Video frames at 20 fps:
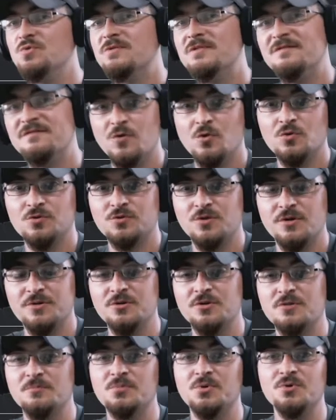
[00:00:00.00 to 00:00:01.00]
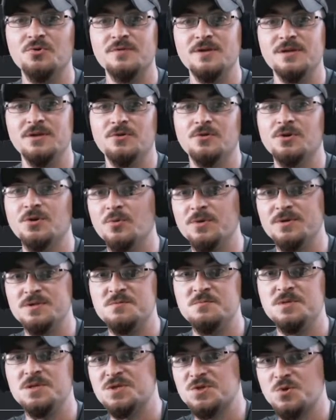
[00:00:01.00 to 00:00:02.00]
the folder on your computer that you're going
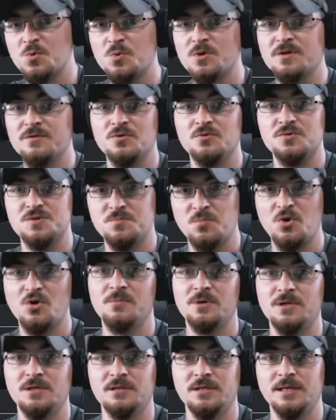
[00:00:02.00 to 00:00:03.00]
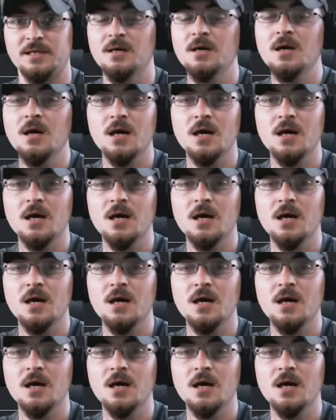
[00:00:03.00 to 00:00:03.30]
to be storing those permanently.